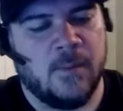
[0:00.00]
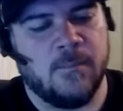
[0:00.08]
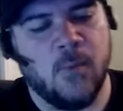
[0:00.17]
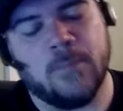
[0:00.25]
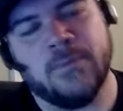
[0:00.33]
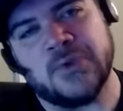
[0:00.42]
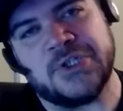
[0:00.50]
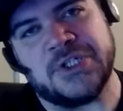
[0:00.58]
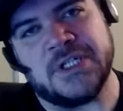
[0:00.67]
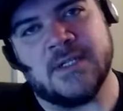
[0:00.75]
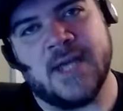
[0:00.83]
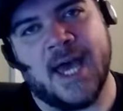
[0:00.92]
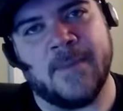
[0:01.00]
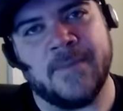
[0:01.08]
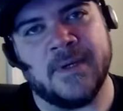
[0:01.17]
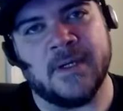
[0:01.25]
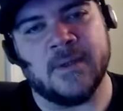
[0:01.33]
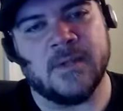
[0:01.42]
more bullshit
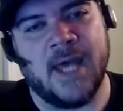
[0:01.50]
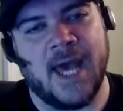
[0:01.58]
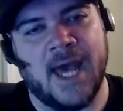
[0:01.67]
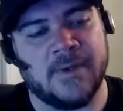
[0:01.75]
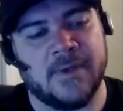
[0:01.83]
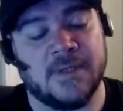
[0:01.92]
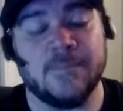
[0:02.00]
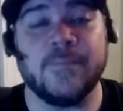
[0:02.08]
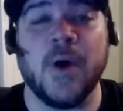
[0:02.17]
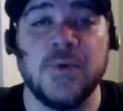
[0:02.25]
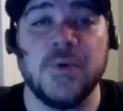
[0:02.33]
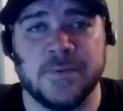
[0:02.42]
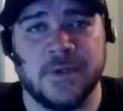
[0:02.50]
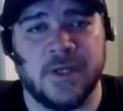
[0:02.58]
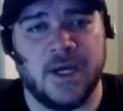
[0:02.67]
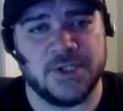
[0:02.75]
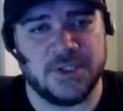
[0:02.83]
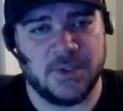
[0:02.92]
happening happened in post
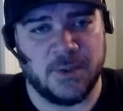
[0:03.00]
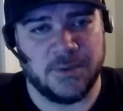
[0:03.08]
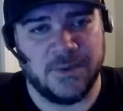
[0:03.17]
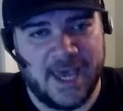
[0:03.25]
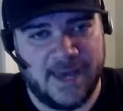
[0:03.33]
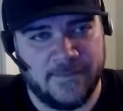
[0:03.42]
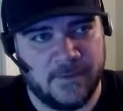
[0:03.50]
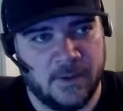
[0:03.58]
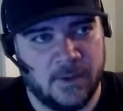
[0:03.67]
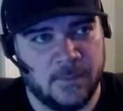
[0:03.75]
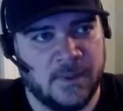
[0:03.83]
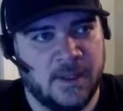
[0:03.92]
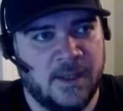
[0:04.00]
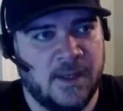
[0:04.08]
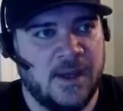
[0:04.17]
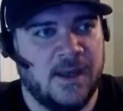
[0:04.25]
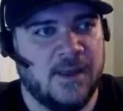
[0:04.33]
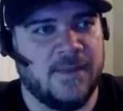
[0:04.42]
production on that film
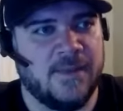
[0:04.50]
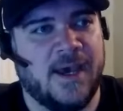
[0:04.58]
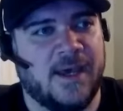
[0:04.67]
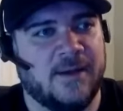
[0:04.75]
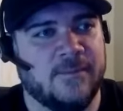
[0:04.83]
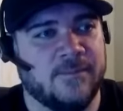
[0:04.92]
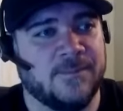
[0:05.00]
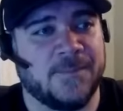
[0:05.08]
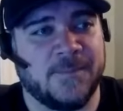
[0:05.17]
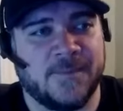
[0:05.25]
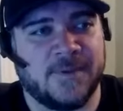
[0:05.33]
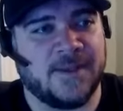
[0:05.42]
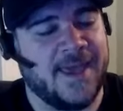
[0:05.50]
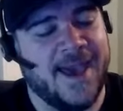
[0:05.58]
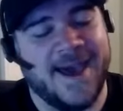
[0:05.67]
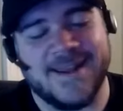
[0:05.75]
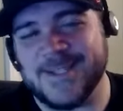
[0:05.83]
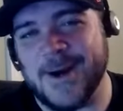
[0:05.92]
that
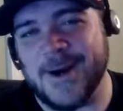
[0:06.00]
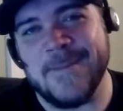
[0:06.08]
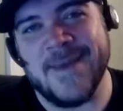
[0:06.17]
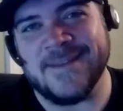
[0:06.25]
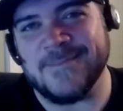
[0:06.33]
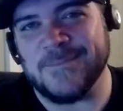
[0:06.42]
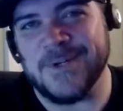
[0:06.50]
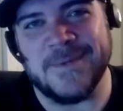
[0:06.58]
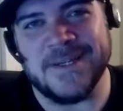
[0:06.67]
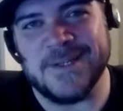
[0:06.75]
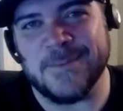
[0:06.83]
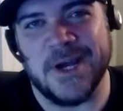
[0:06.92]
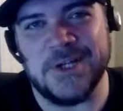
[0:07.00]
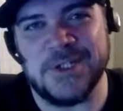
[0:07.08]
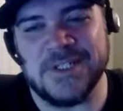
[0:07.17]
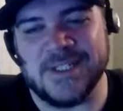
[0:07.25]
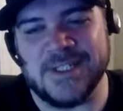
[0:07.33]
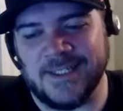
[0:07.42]
kind of started making putting me in
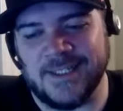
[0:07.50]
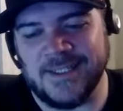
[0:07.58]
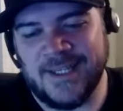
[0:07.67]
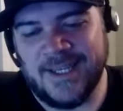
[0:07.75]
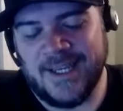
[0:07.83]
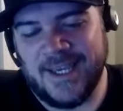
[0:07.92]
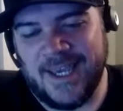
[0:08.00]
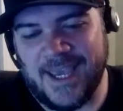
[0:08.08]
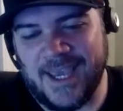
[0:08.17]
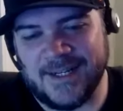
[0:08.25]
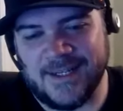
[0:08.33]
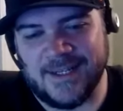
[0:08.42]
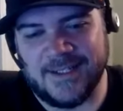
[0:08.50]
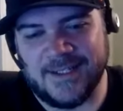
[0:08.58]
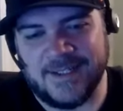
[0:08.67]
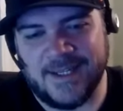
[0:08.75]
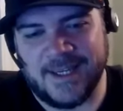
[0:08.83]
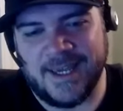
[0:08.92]
depression again, and
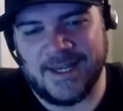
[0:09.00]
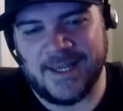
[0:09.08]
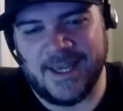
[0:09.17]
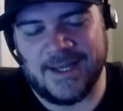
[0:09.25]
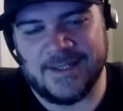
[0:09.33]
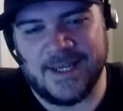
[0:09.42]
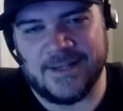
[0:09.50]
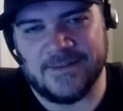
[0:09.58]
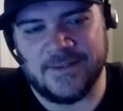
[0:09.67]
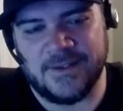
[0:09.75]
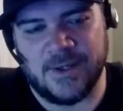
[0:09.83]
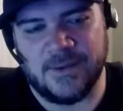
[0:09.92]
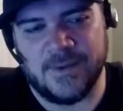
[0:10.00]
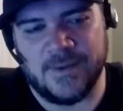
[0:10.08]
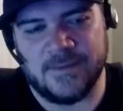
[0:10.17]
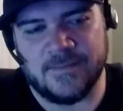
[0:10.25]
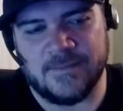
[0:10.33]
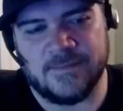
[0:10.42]
uh, I kind of had that you know
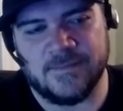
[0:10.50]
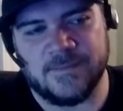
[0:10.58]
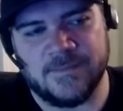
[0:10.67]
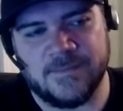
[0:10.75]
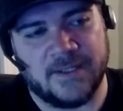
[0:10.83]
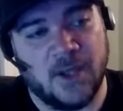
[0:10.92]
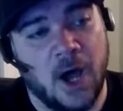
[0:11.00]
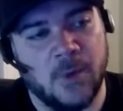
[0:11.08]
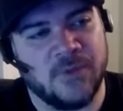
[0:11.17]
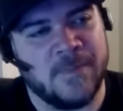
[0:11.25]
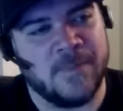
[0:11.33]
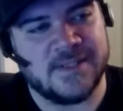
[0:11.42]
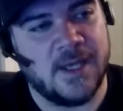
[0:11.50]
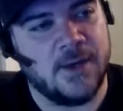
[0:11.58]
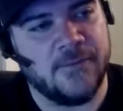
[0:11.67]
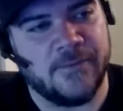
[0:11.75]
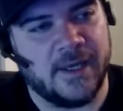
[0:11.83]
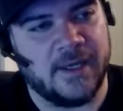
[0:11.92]
that that talk with
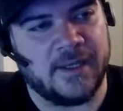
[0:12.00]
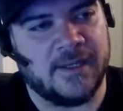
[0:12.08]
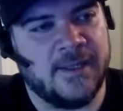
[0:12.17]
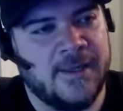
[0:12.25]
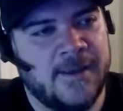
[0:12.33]
myself like